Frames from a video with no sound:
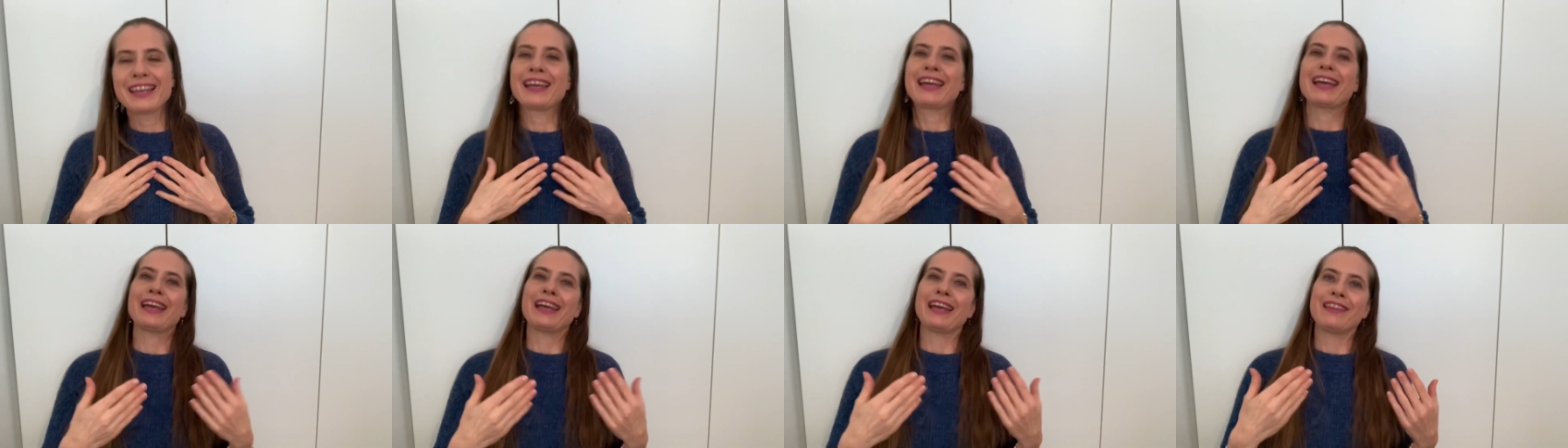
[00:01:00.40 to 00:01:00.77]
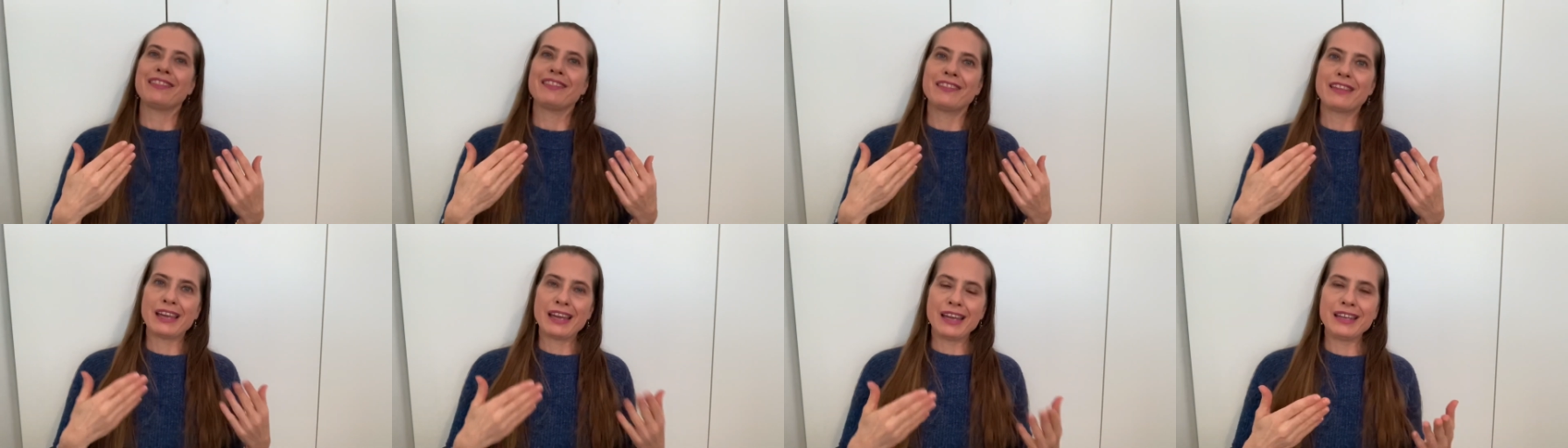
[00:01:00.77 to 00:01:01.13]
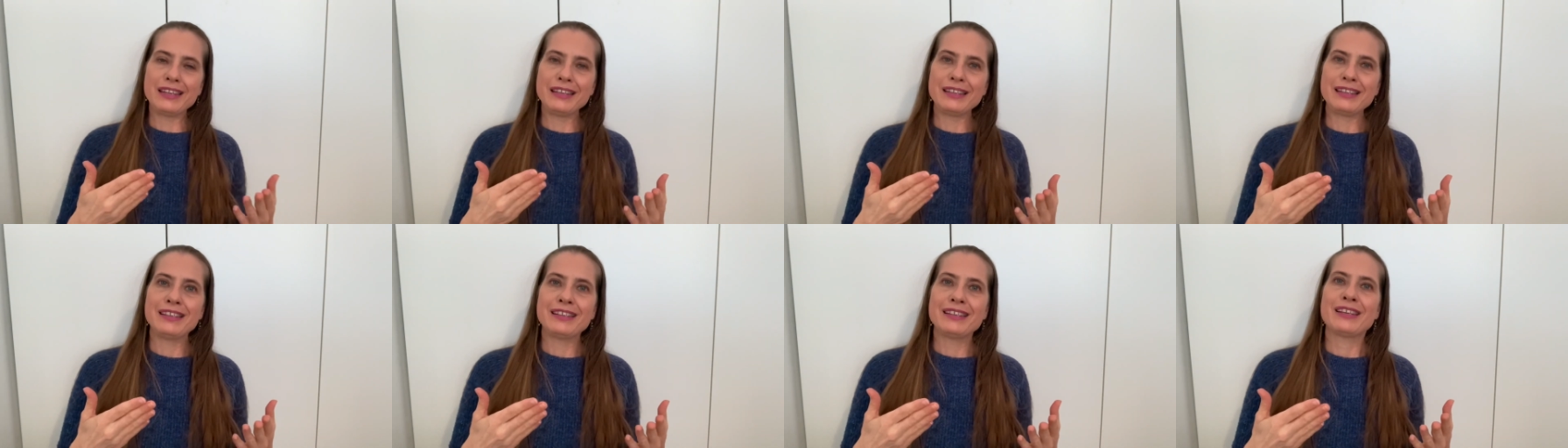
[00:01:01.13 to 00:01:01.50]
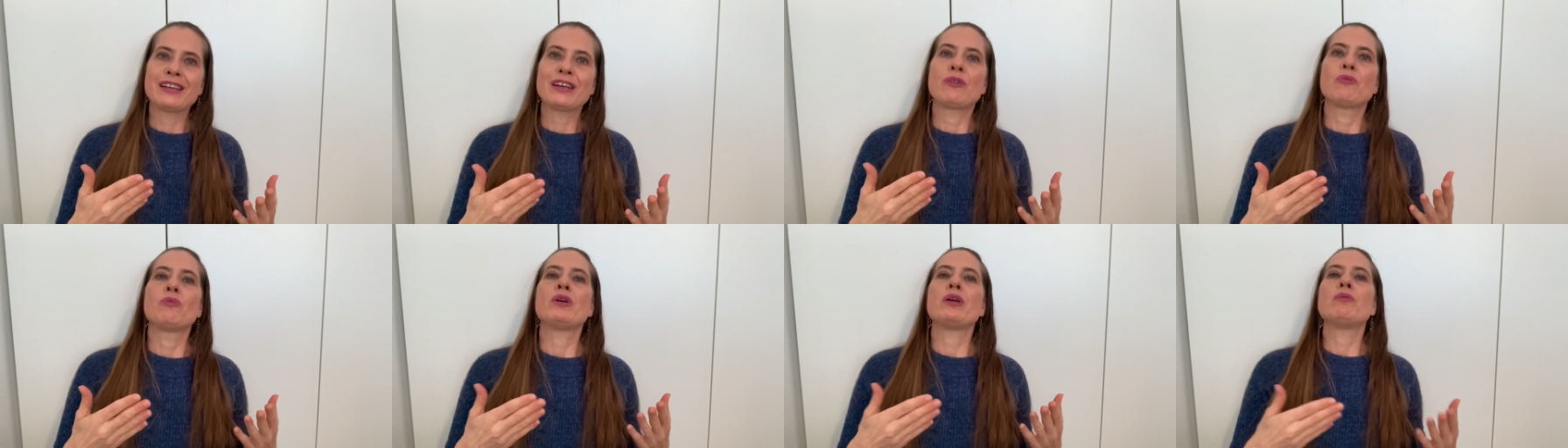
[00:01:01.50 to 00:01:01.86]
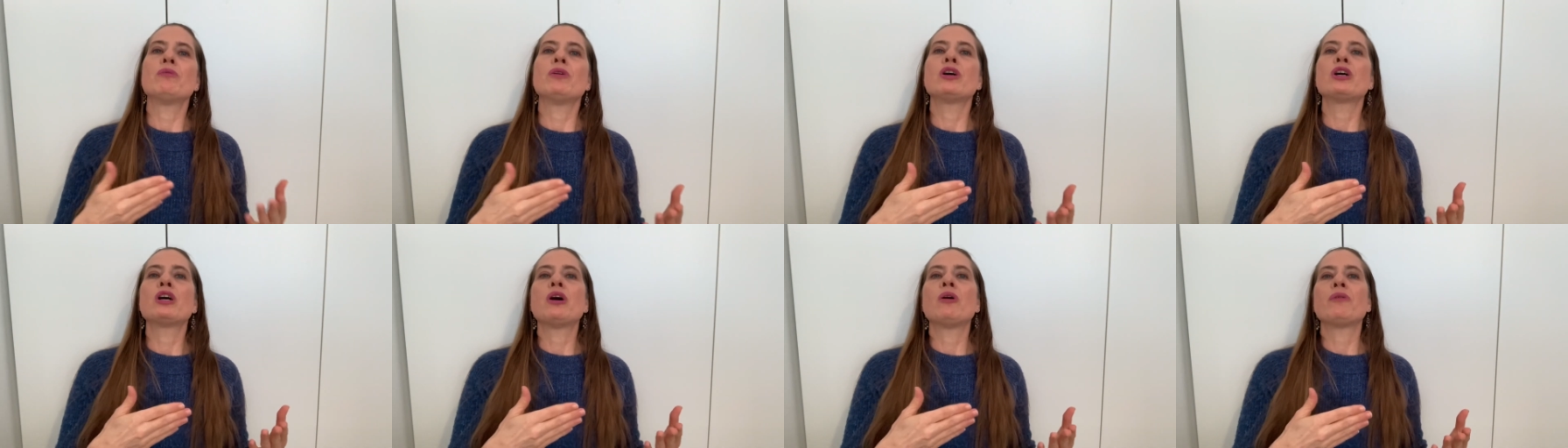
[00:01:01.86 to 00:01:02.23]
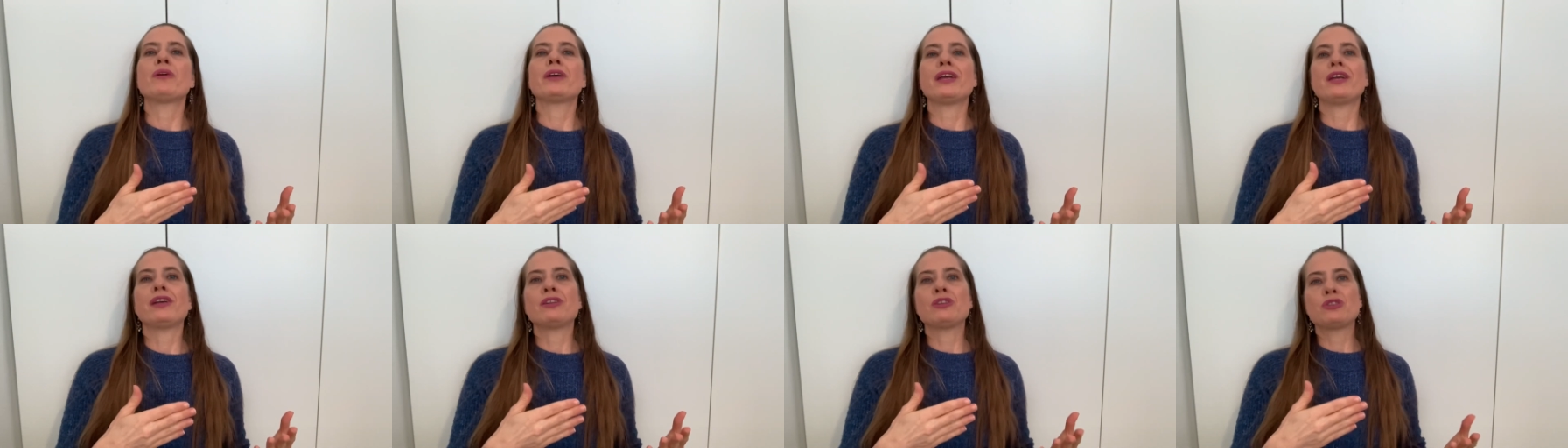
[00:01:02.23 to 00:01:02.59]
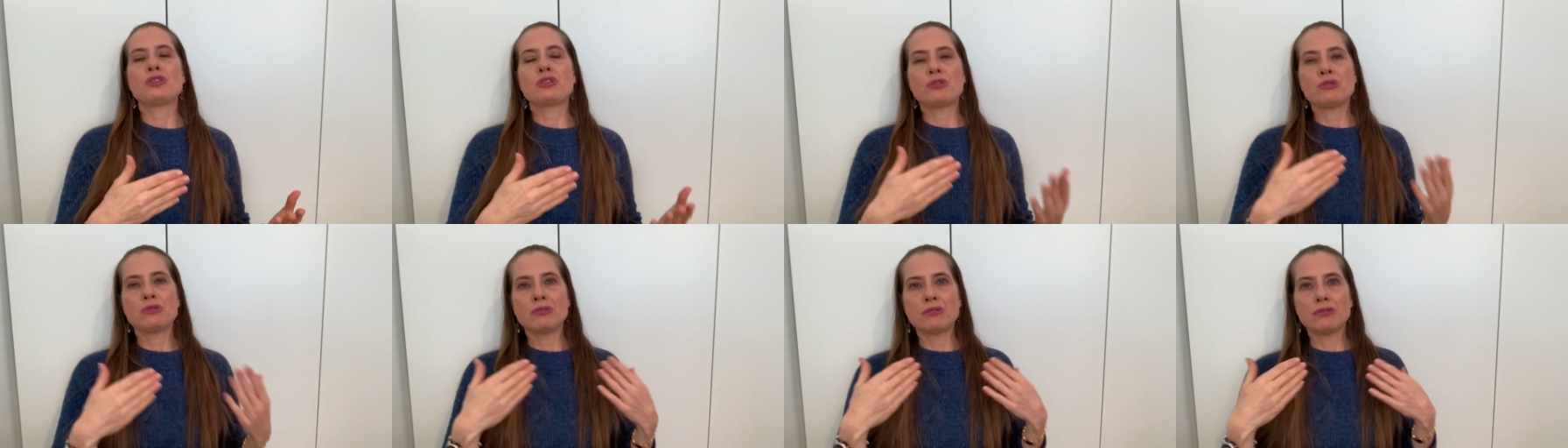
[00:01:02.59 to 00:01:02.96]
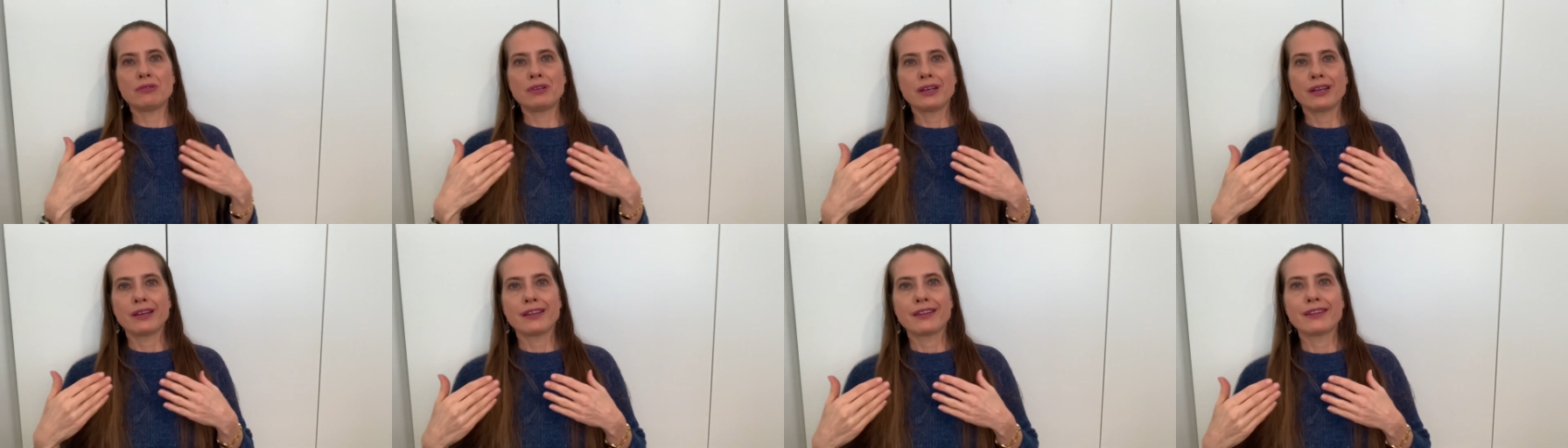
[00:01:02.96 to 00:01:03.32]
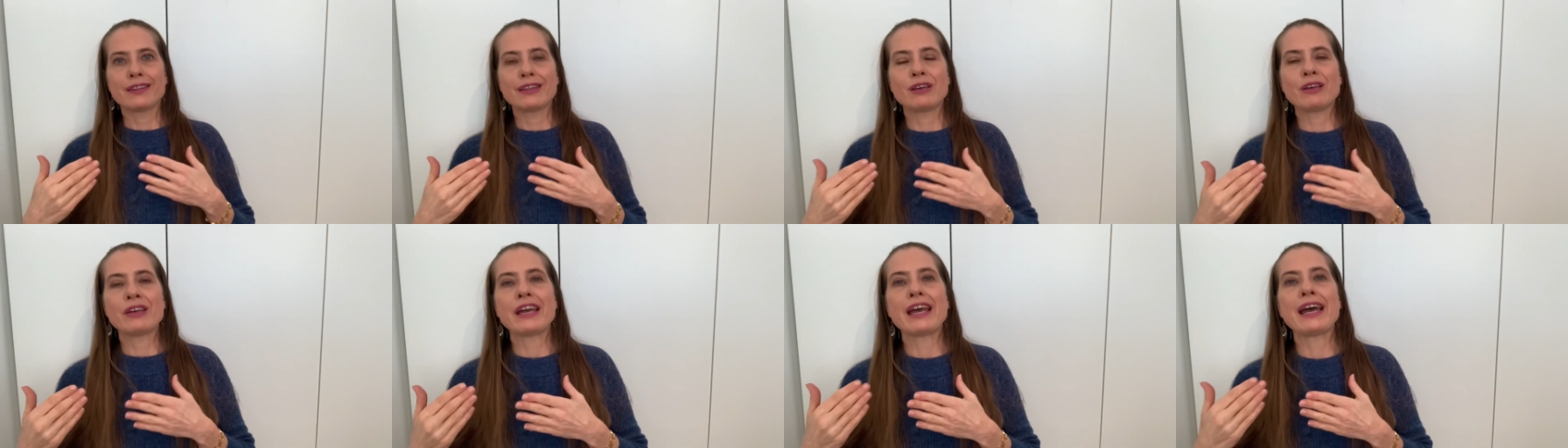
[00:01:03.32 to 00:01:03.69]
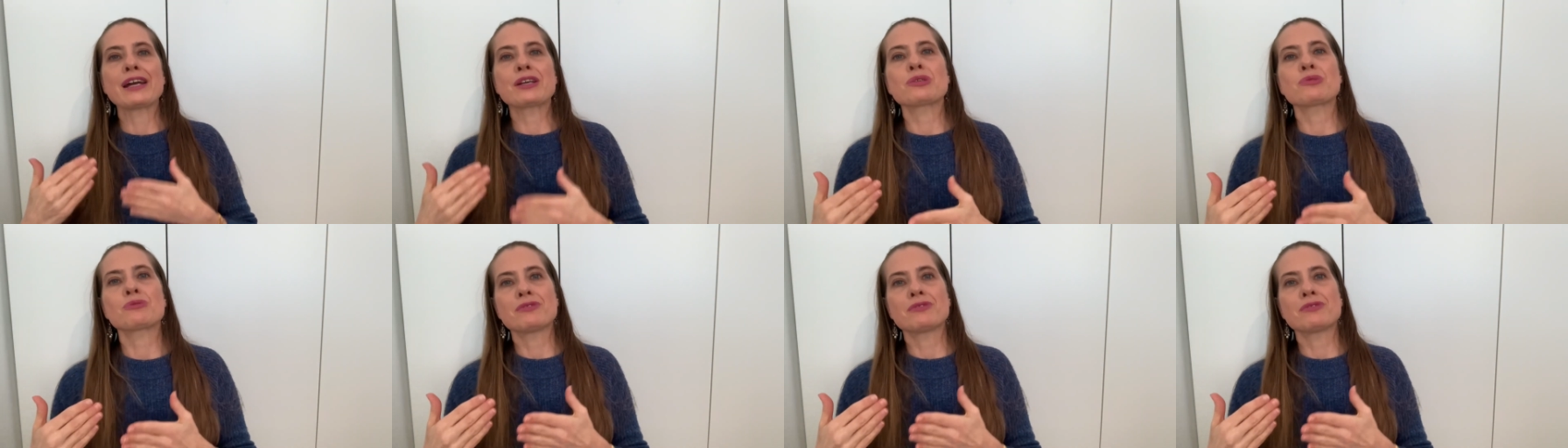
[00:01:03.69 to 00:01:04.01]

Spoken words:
and then we will go into the extra